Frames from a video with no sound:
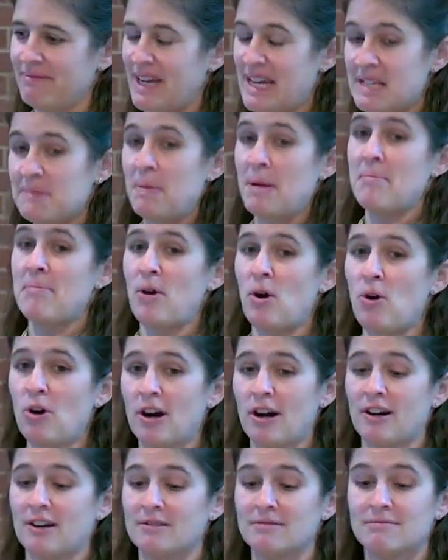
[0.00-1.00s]
He's been
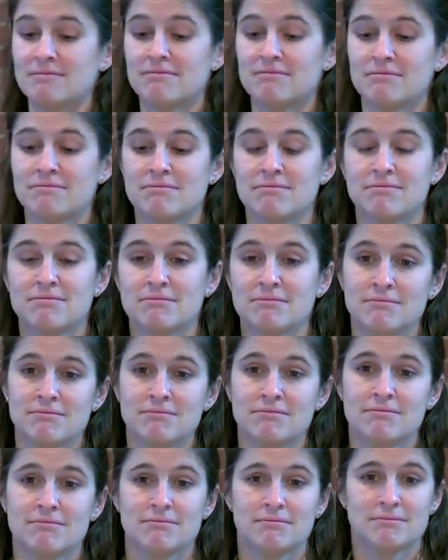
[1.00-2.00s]
born,
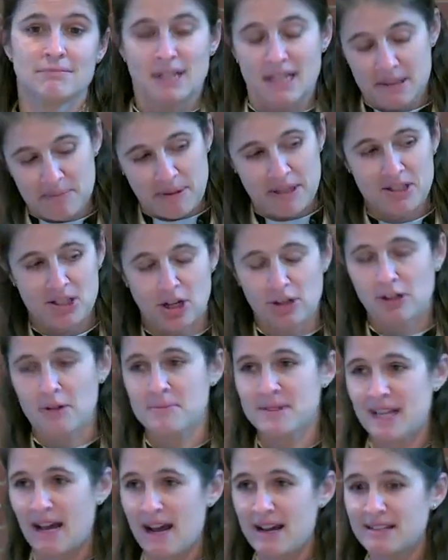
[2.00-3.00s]
He's been
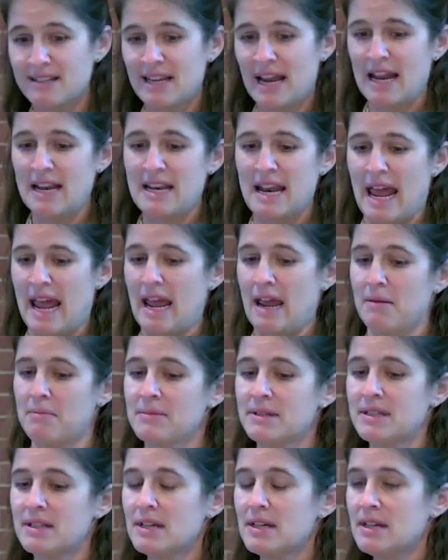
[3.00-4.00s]
circumcised and
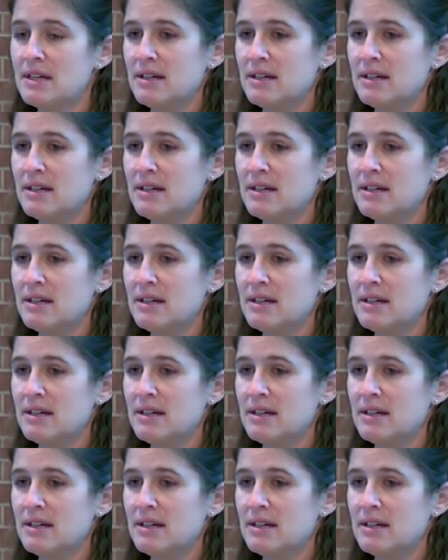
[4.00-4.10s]
named.